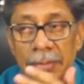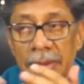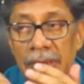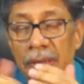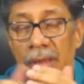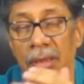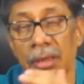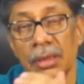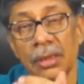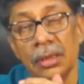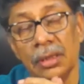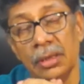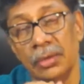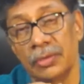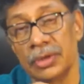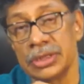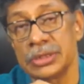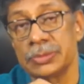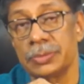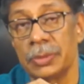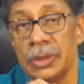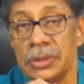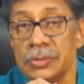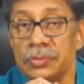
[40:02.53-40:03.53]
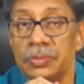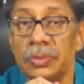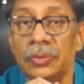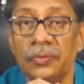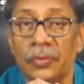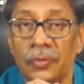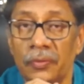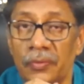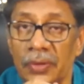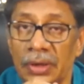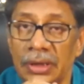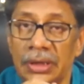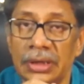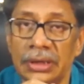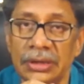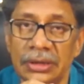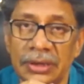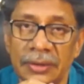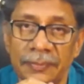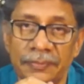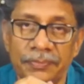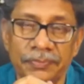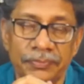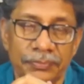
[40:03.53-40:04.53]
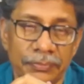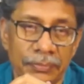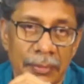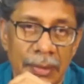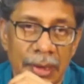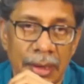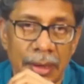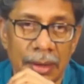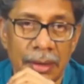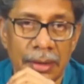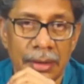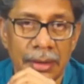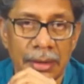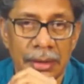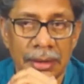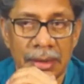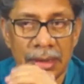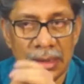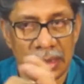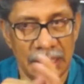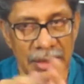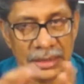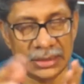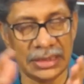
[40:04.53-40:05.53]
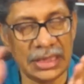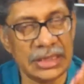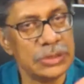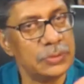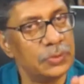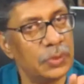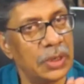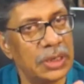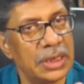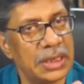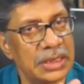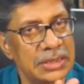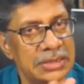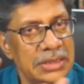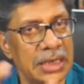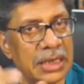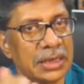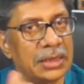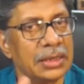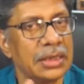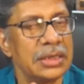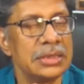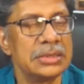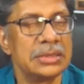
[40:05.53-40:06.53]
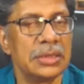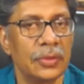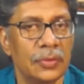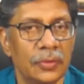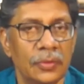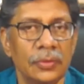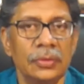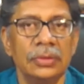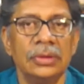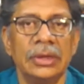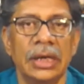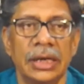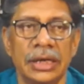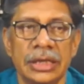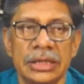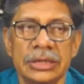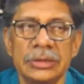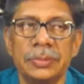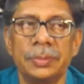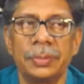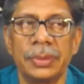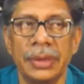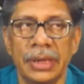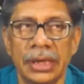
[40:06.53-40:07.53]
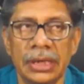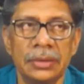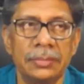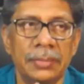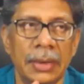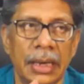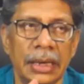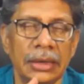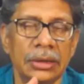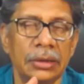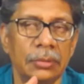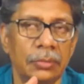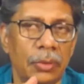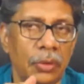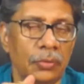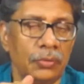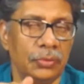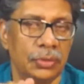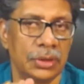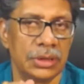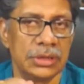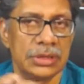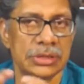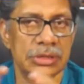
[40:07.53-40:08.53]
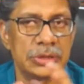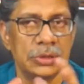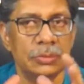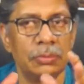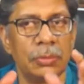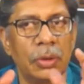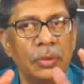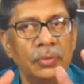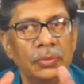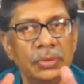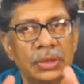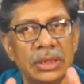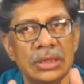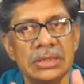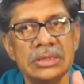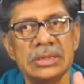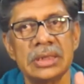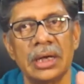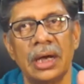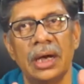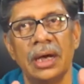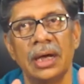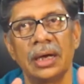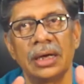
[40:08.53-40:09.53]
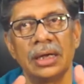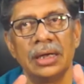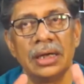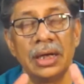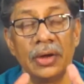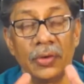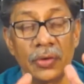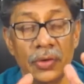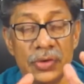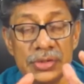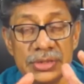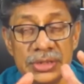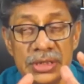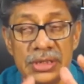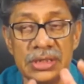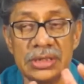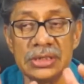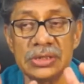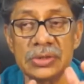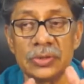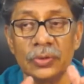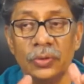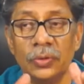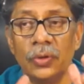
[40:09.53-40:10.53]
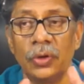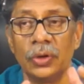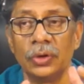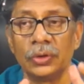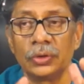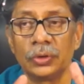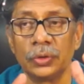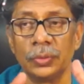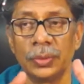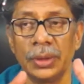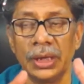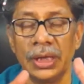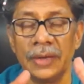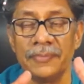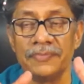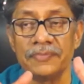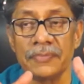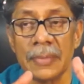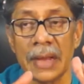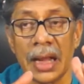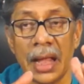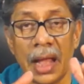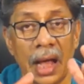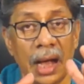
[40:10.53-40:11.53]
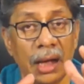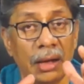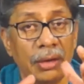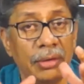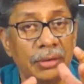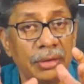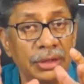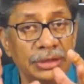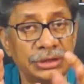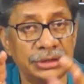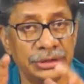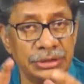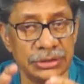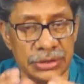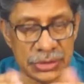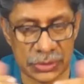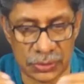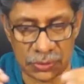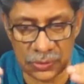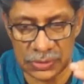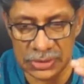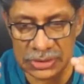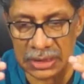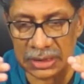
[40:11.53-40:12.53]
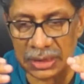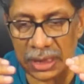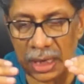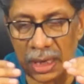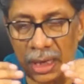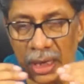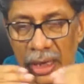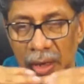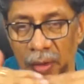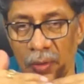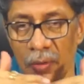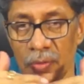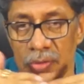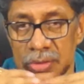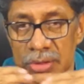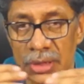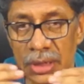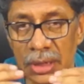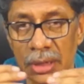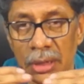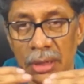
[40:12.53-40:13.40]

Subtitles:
been responsible for welding them. Now that is what exactly is the role that is played by the mountains. So mountains are orogenies go on to be accretion zones that allows